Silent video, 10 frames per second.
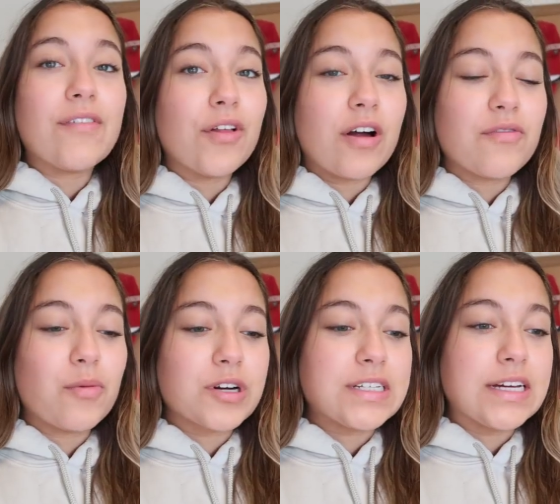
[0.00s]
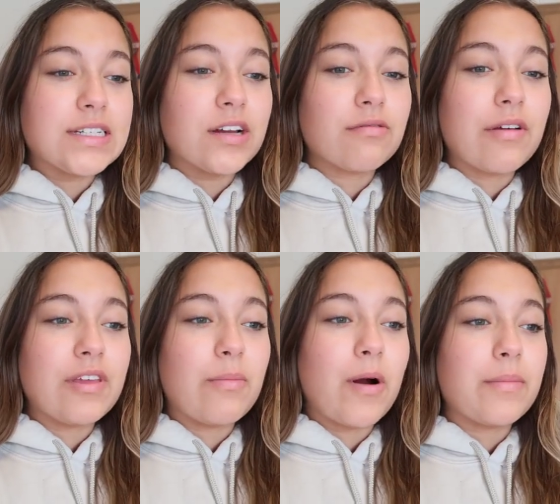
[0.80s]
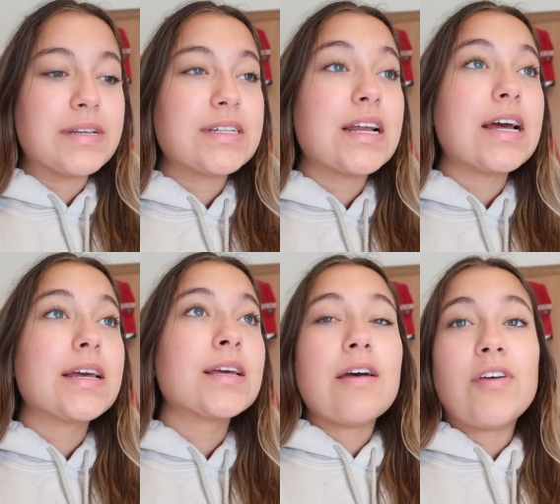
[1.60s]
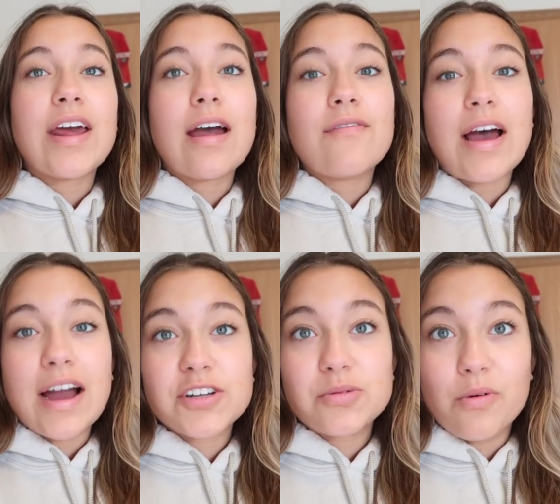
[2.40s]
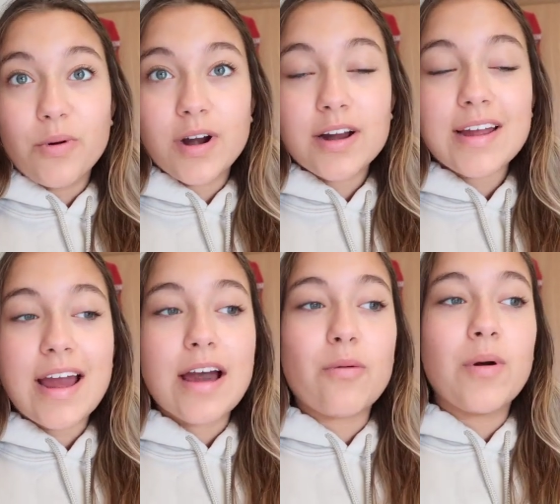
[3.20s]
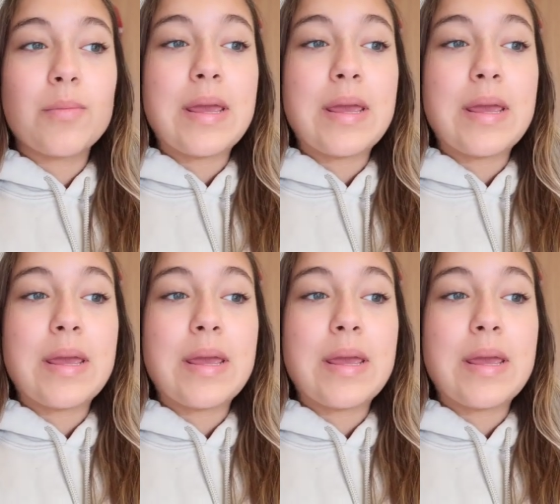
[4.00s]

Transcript: have a lot of work to get done around the apartment today, and then I have actual work at 1